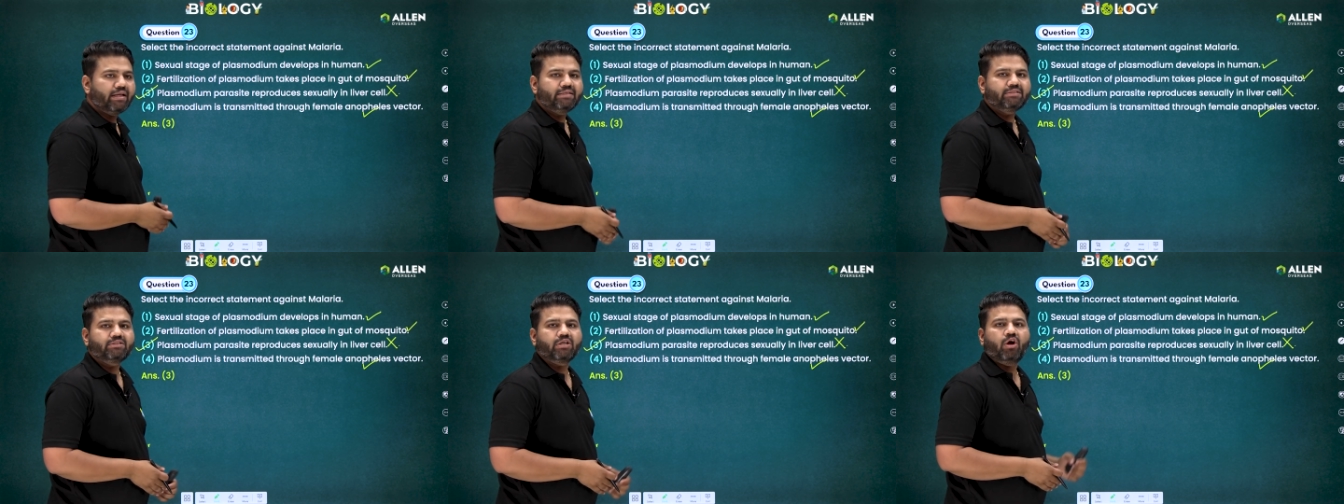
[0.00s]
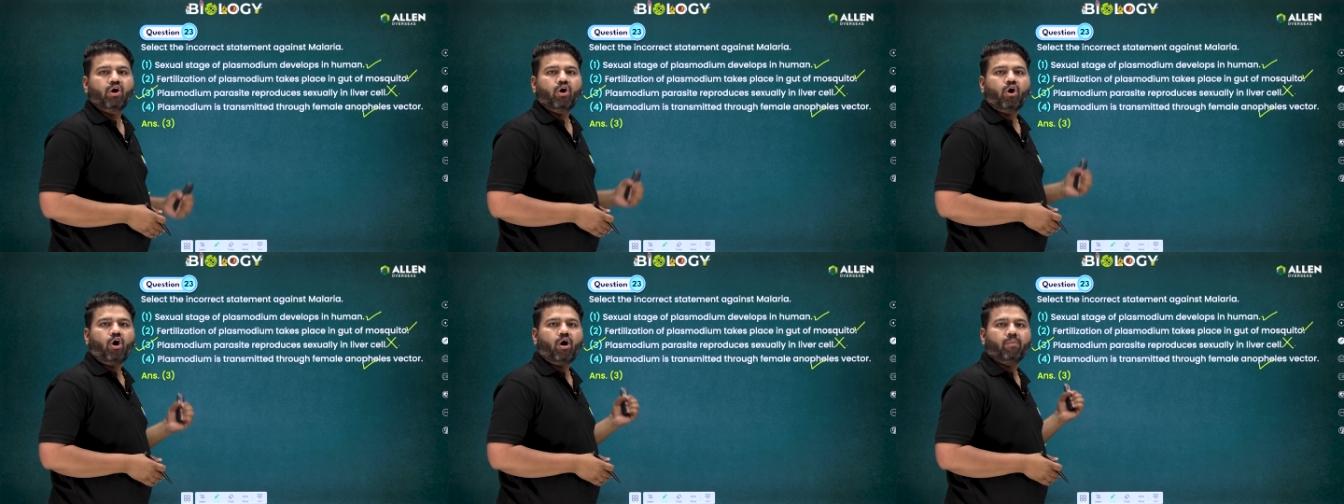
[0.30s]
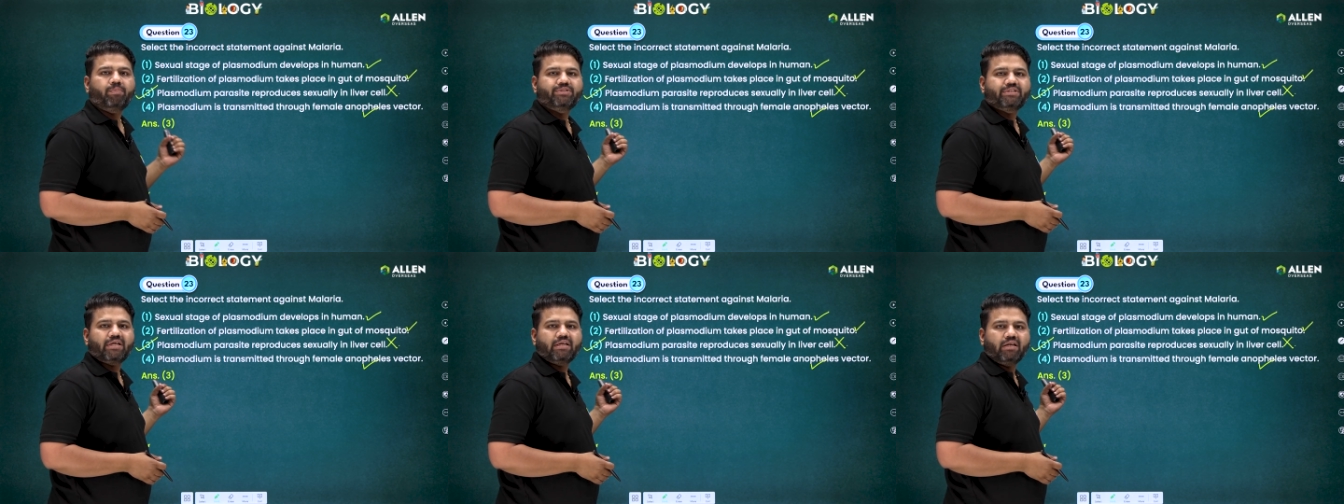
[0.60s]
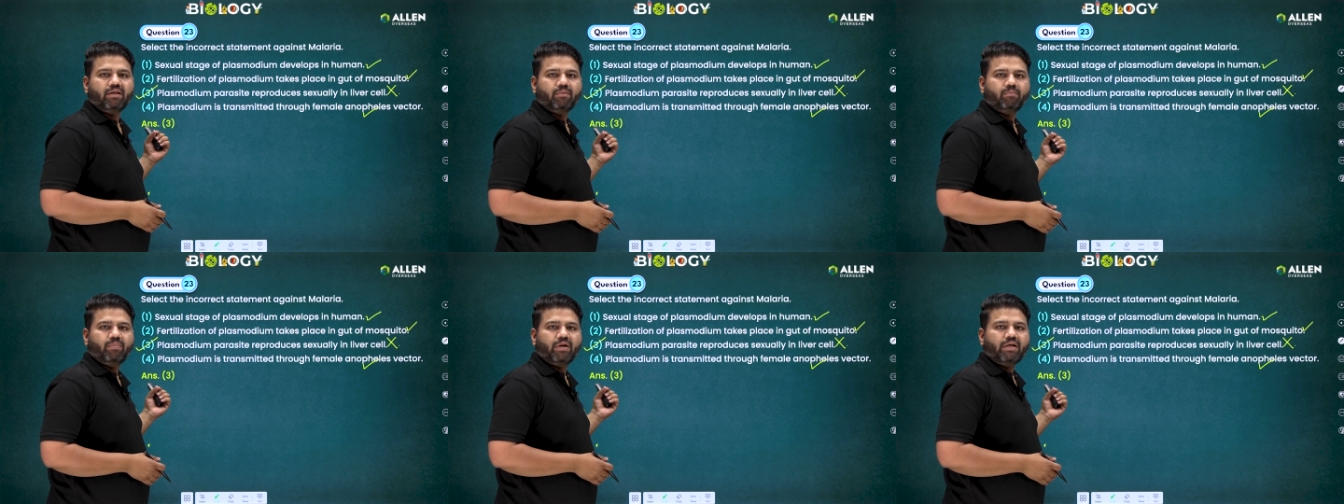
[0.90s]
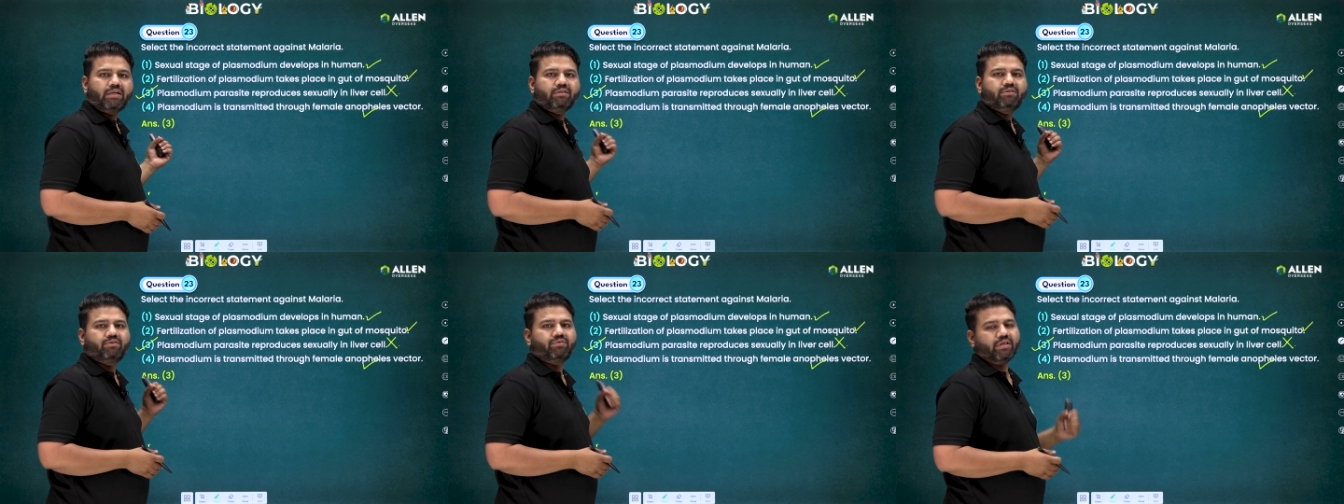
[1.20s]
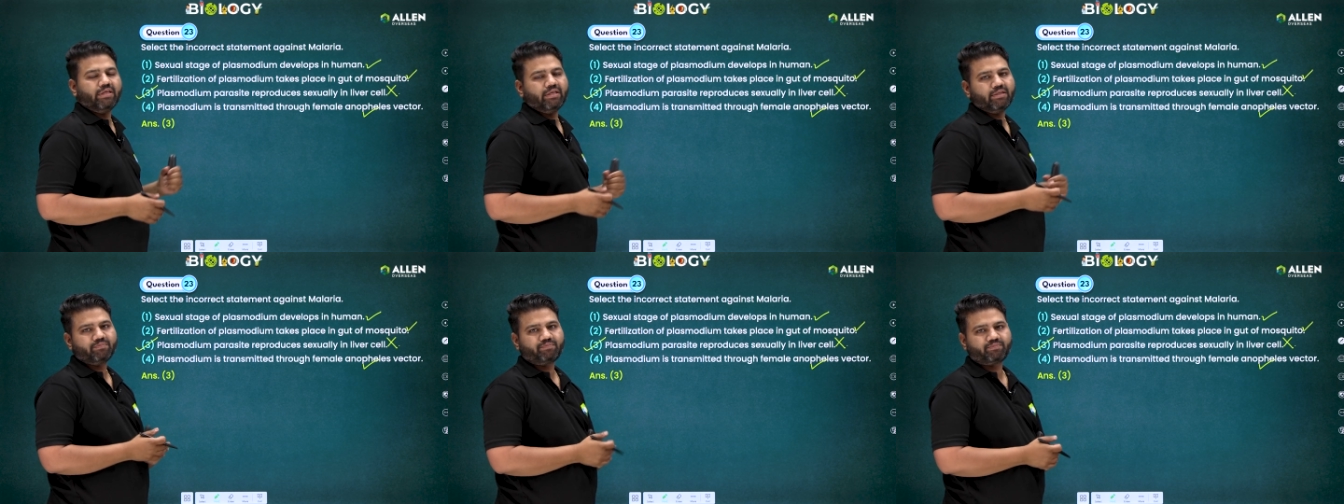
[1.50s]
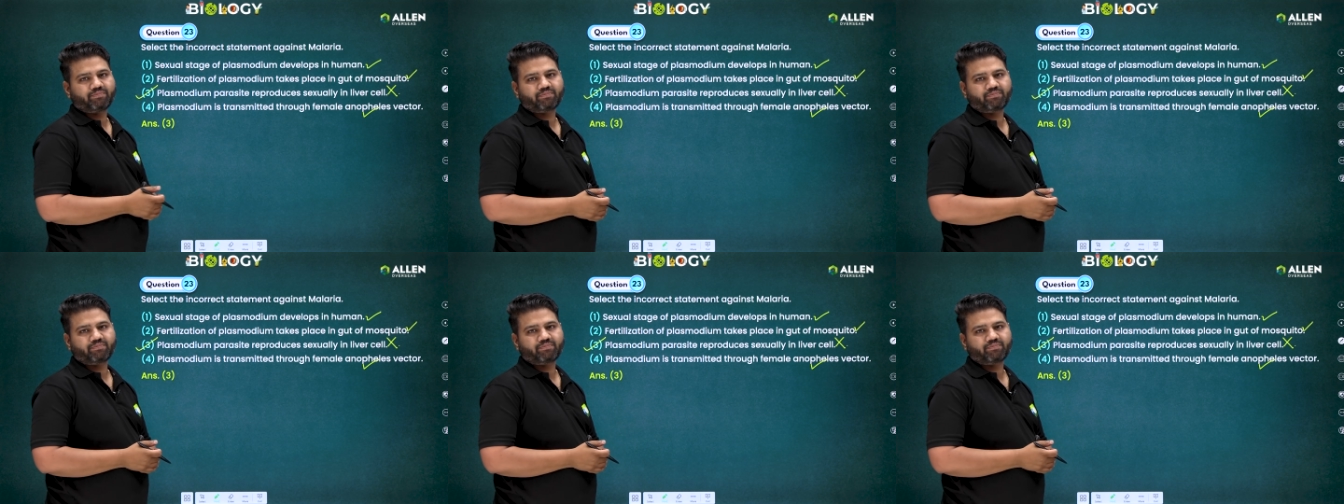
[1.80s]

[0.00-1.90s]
is option number 3.